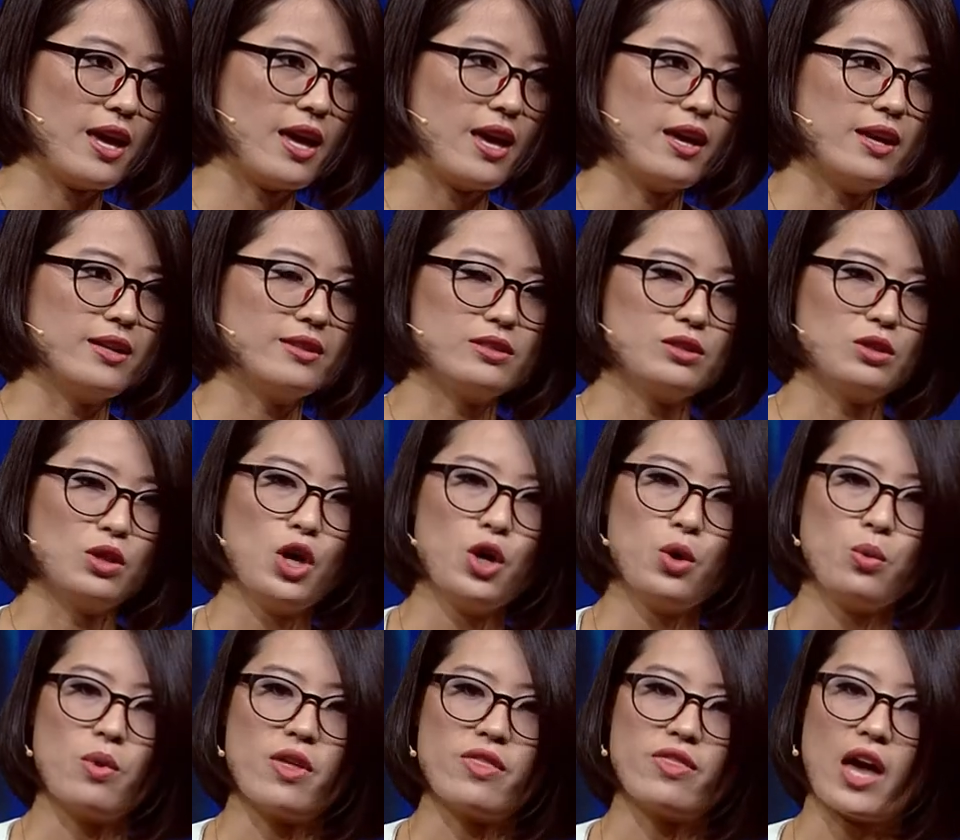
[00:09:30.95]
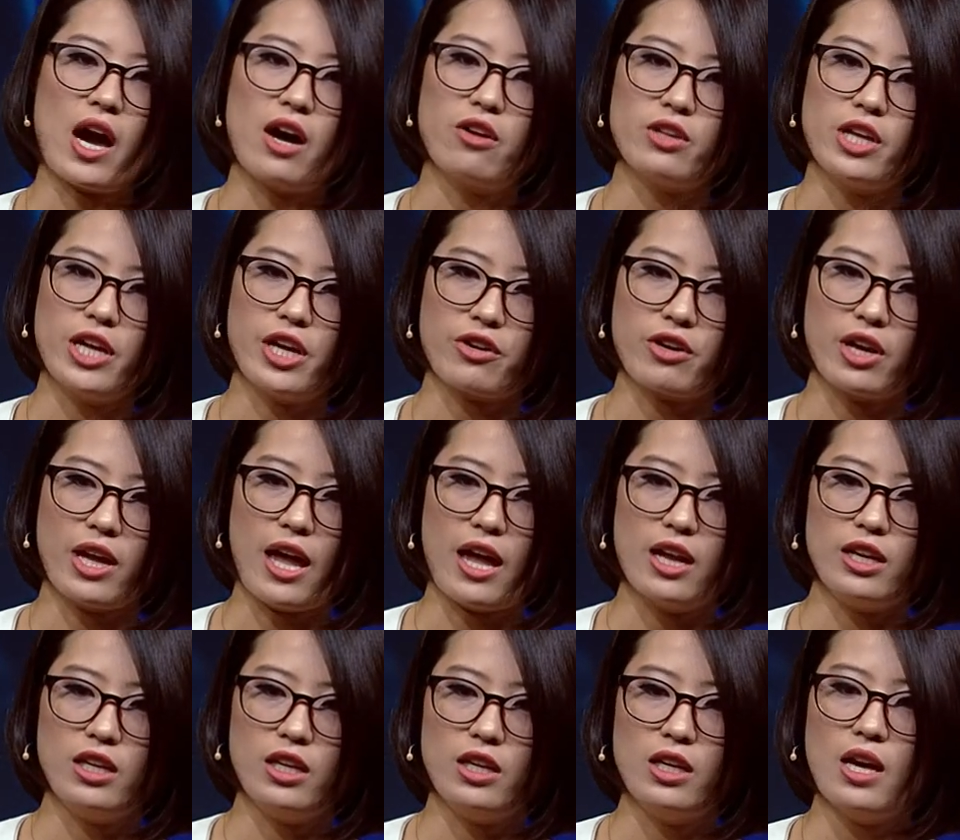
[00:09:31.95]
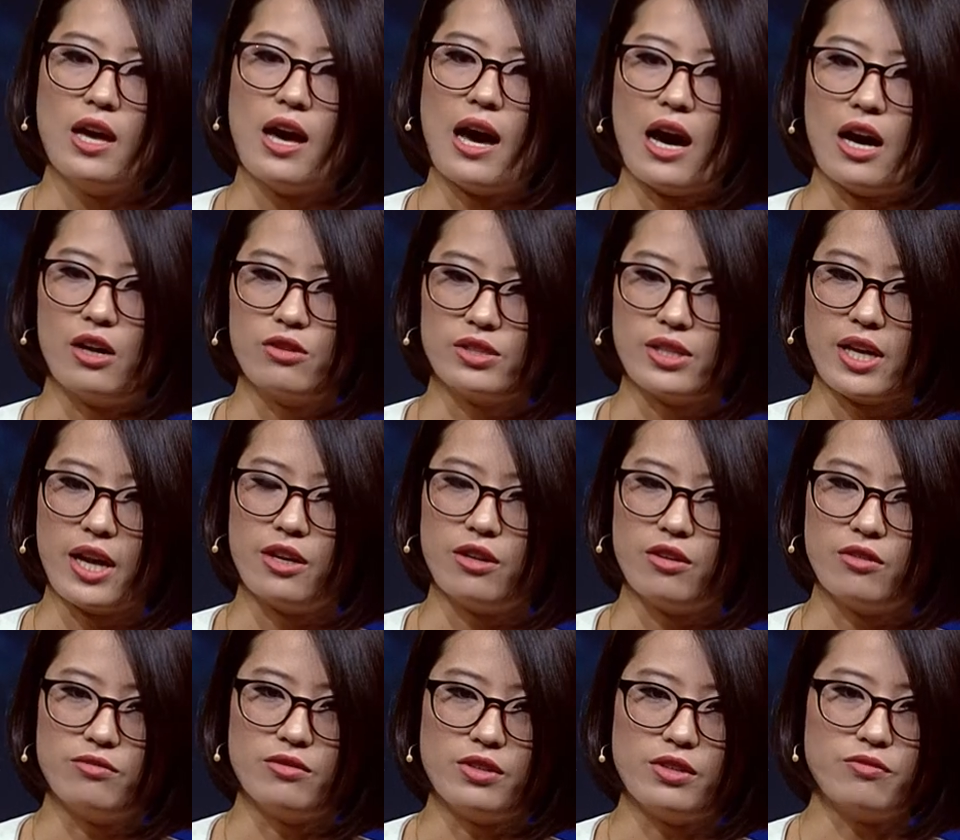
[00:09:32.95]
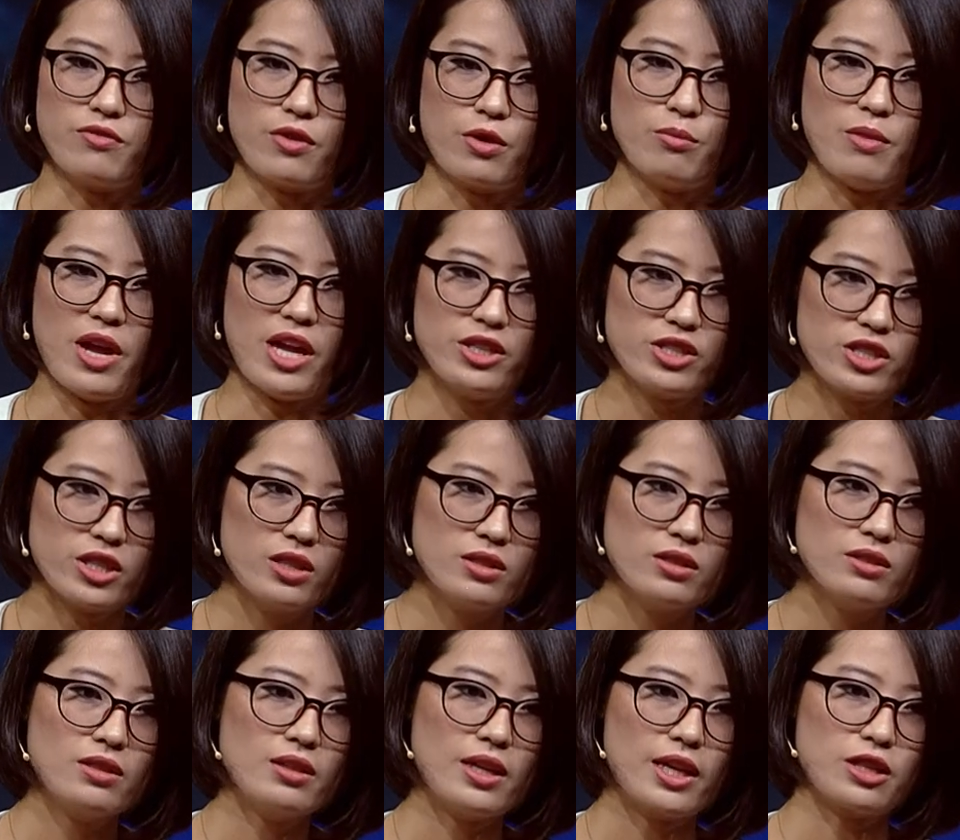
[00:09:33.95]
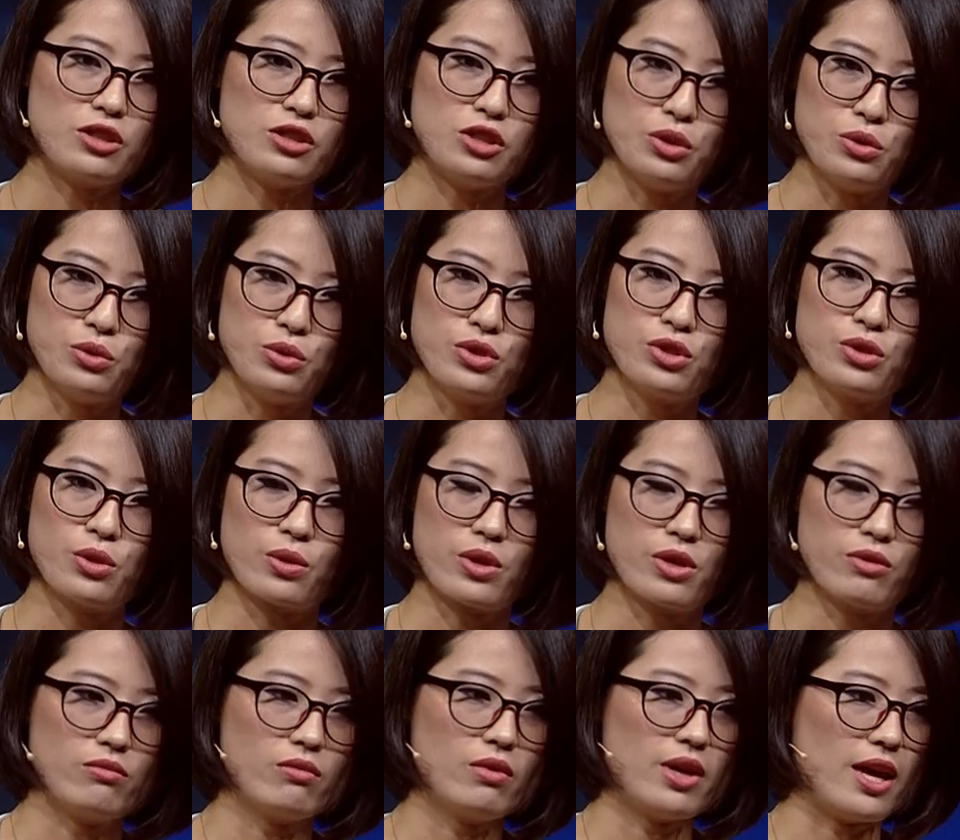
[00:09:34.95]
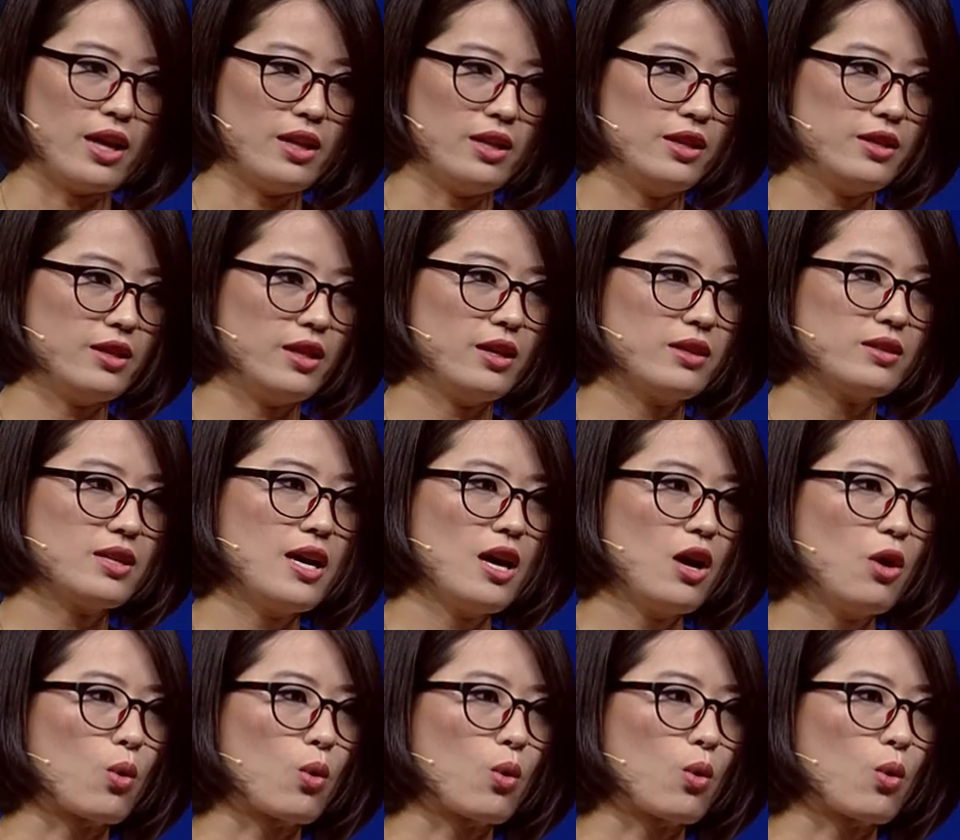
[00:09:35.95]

and without hearing any outside of information, like news or anything,